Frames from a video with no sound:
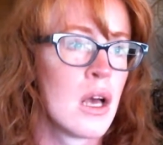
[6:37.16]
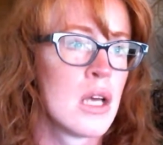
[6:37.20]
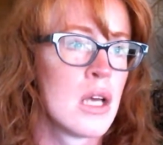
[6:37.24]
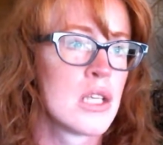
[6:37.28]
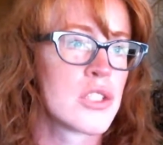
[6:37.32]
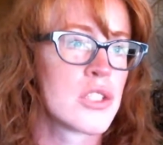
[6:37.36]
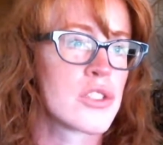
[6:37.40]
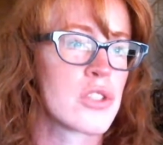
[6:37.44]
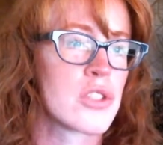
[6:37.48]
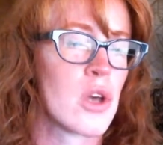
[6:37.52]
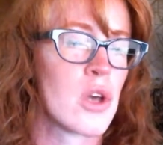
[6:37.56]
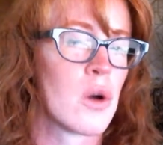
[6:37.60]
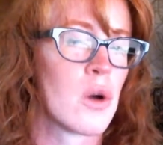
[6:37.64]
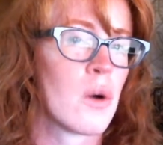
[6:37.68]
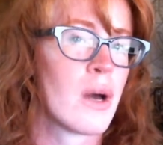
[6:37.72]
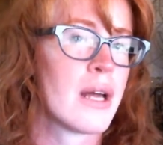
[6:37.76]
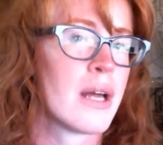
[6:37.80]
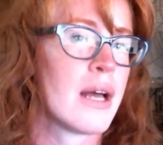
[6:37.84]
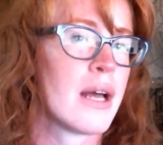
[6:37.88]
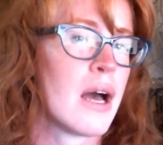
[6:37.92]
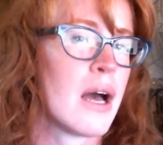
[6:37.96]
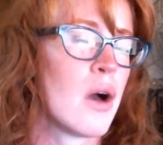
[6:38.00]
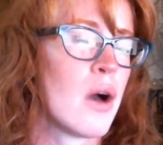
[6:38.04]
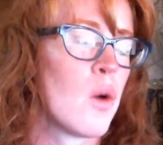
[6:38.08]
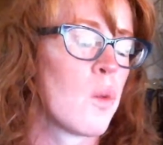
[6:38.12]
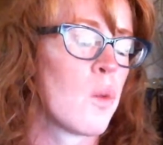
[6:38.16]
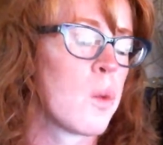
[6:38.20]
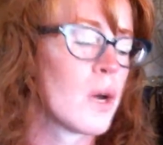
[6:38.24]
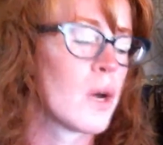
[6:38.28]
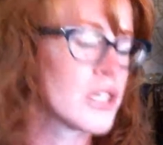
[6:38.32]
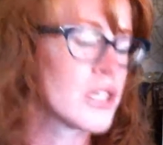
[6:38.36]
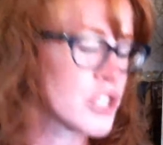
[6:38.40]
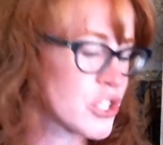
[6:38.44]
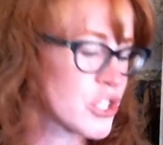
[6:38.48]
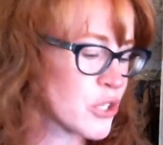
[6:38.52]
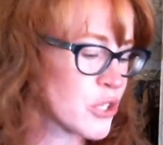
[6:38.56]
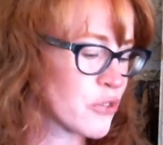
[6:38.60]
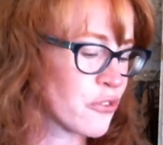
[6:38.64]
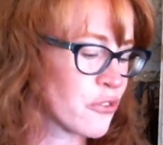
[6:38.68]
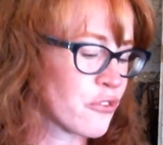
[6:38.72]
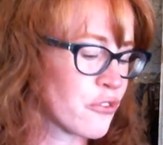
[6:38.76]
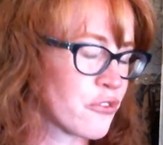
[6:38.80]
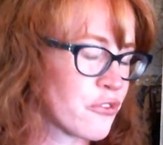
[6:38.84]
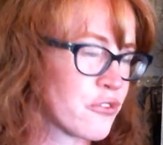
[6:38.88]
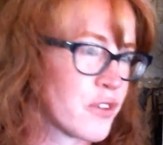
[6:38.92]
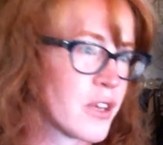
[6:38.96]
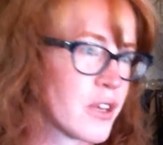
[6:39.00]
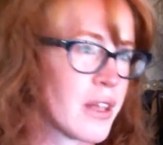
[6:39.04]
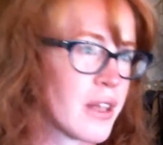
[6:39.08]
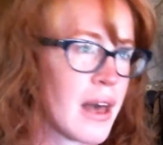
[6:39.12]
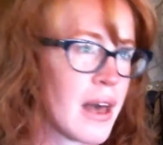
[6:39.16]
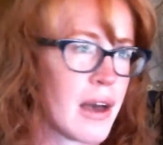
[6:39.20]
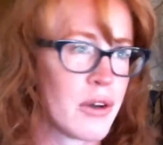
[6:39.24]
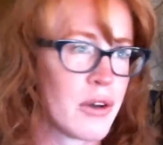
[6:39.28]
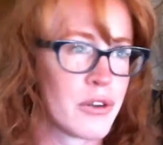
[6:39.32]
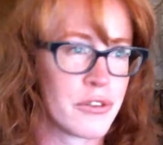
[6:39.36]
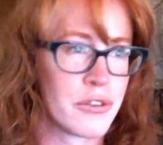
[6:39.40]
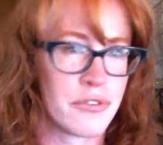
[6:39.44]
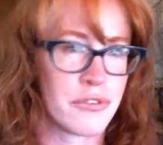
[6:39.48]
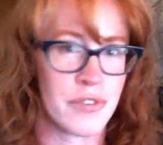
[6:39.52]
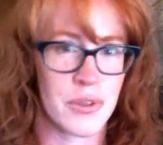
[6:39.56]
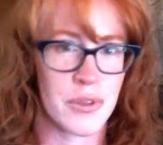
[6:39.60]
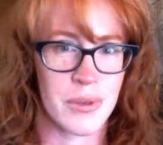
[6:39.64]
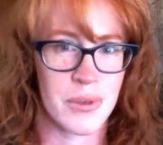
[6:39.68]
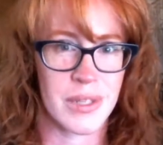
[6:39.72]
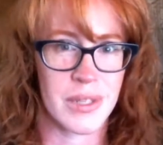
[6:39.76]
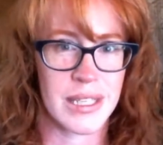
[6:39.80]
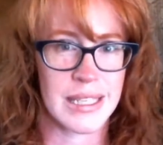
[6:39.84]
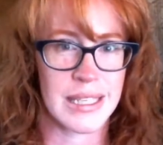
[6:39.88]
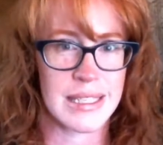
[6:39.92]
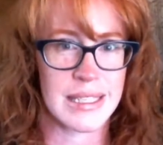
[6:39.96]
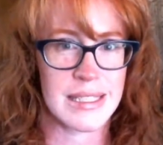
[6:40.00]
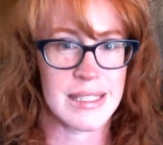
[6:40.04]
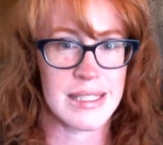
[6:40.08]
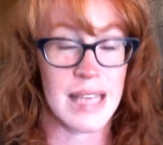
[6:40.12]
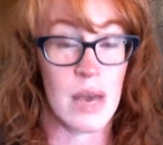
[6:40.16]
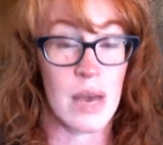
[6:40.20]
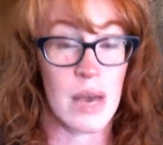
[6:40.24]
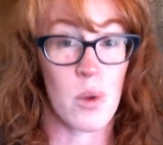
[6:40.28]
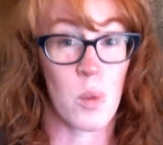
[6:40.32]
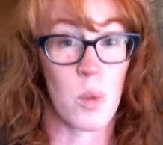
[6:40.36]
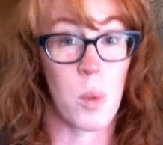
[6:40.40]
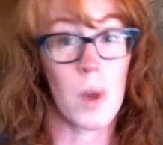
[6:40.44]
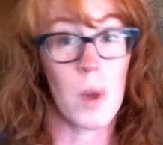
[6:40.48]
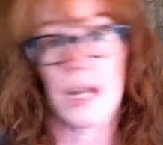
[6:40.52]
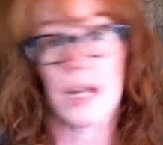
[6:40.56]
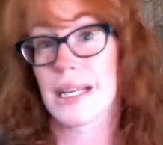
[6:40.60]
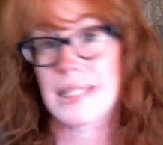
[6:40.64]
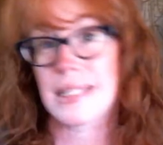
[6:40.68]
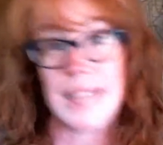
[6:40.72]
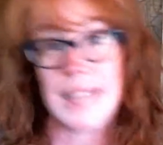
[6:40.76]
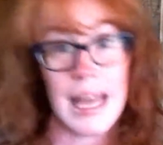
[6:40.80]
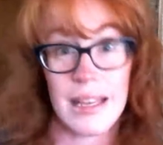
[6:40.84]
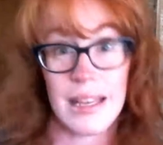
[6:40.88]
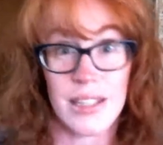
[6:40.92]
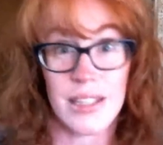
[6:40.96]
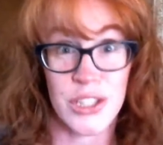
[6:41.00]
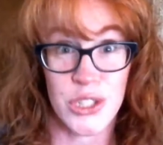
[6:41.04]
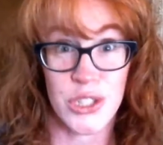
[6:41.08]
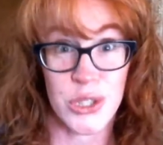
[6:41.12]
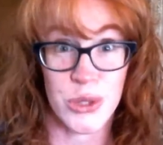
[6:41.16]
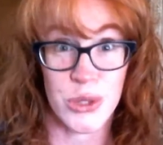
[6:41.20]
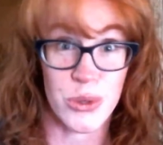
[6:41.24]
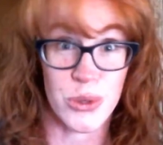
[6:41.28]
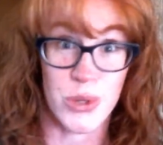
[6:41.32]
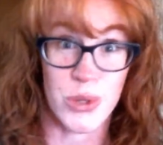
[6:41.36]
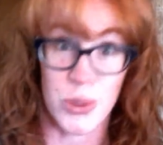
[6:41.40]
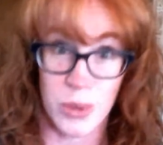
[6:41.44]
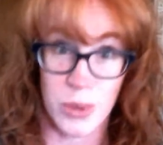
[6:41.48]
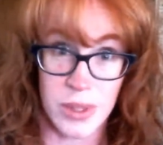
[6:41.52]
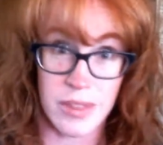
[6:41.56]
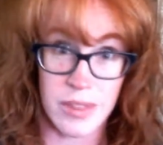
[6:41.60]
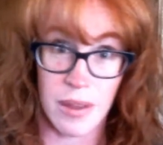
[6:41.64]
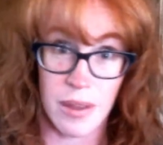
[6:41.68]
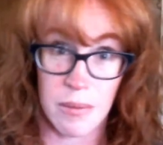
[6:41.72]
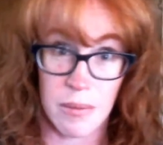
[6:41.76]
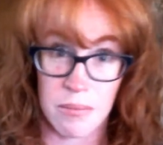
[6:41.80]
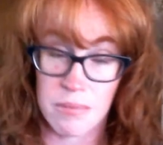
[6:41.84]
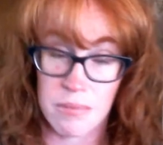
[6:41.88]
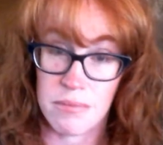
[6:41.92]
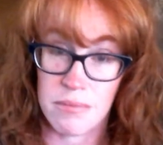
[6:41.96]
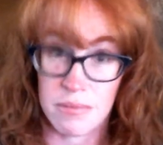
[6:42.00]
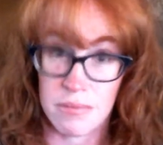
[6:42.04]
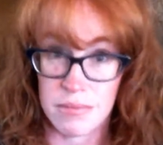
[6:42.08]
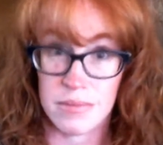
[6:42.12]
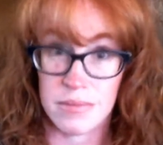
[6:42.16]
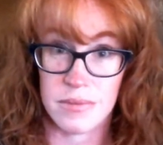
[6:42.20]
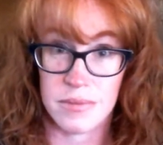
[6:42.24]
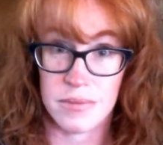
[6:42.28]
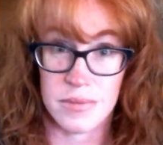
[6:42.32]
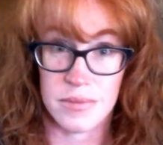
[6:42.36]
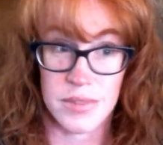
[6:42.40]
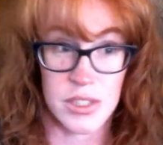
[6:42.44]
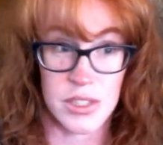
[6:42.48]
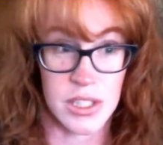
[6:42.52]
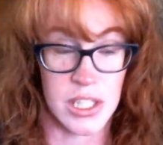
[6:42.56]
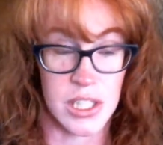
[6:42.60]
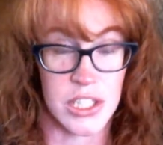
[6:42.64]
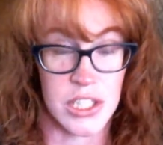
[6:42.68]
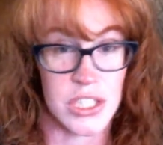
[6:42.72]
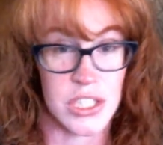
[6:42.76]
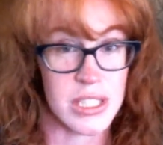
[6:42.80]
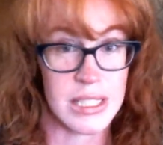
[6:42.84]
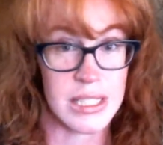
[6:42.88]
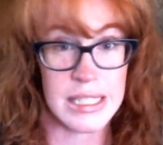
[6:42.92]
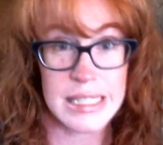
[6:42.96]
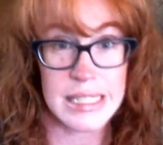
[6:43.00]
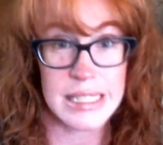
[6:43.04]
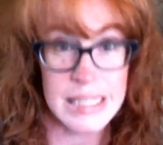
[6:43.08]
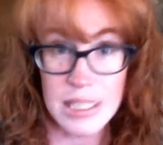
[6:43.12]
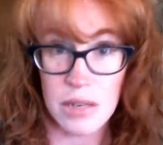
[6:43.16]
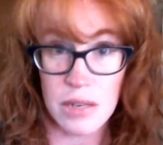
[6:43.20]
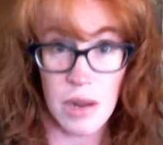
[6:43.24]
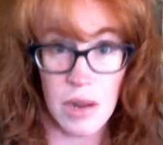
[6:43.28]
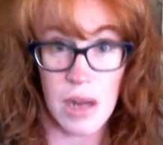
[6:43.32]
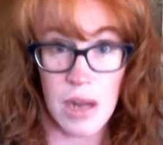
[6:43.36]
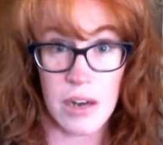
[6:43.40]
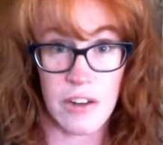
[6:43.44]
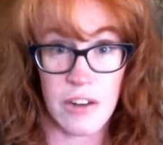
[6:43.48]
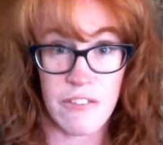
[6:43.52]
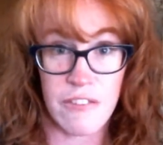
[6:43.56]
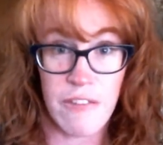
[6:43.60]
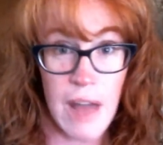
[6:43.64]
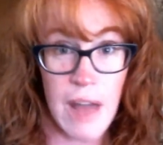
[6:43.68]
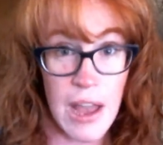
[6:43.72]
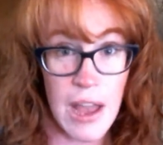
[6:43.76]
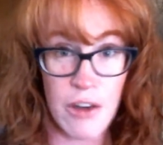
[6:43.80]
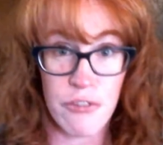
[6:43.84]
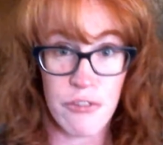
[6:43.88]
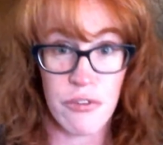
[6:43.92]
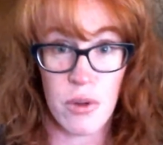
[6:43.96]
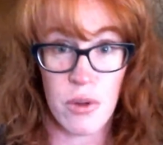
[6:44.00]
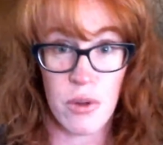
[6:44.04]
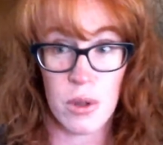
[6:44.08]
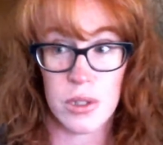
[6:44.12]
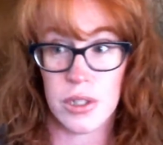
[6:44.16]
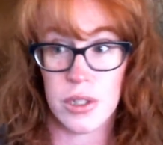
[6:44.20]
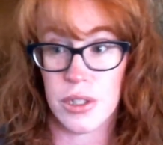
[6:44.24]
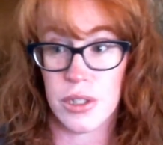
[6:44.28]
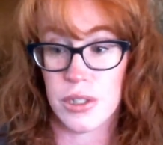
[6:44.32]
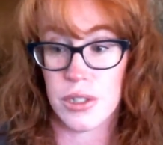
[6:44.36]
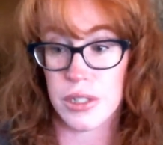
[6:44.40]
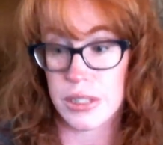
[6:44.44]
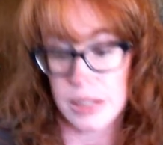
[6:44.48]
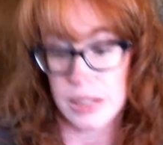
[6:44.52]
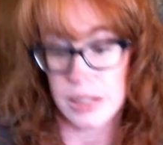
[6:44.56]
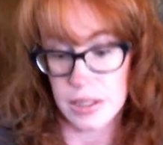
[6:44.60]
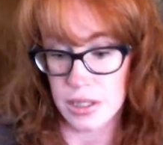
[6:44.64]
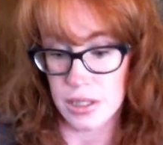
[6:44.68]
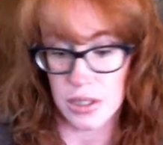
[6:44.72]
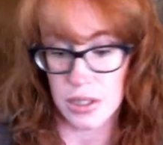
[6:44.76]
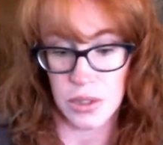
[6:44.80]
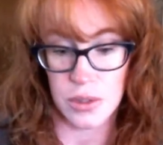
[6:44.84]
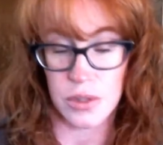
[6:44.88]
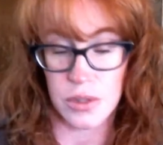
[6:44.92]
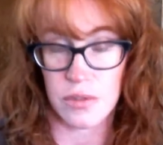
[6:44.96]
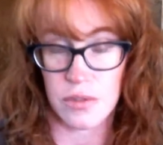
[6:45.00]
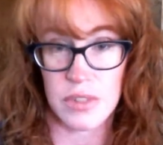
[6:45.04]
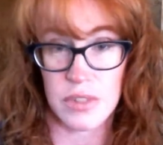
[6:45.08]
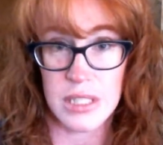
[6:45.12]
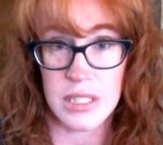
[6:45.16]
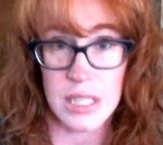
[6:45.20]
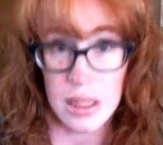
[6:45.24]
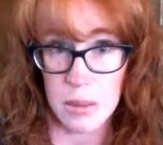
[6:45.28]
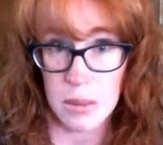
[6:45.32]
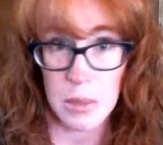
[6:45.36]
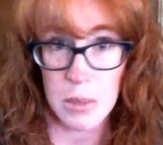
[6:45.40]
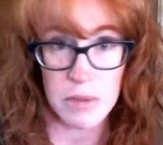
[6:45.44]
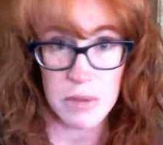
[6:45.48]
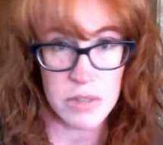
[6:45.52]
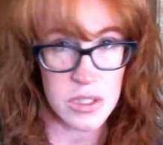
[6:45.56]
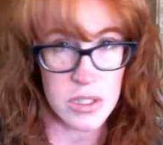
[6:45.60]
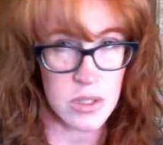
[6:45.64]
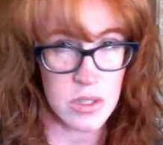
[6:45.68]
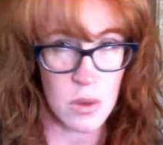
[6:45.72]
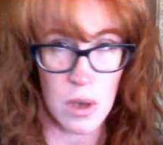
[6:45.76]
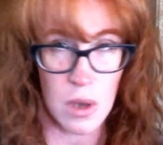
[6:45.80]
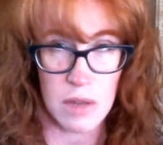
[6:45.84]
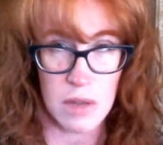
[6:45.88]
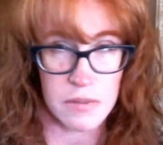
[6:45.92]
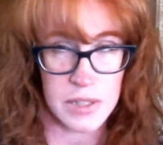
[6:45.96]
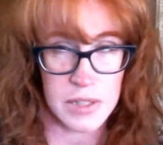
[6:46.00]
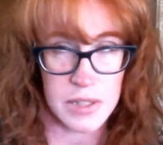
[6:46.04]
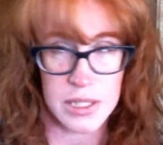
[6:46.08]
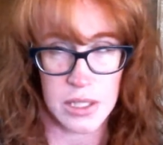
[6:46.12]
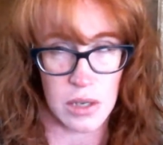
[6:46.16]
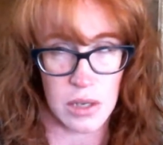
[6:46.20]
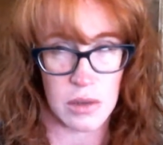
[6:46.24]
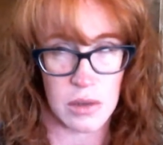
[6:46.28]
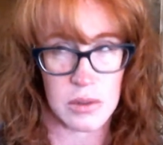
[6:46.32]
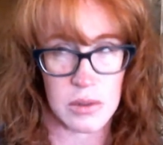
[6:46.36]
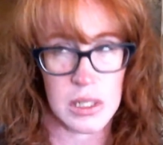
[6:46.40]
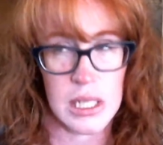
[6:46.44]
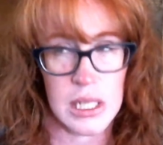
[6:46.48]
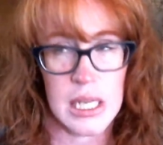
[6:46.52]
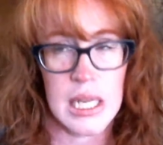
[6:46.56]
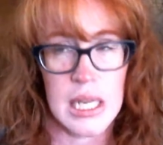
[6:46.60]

So once you fill out a few of these, what exactly do you do with them? Are they just going to sit around in a file folder and, you know, you visit them every so often? No.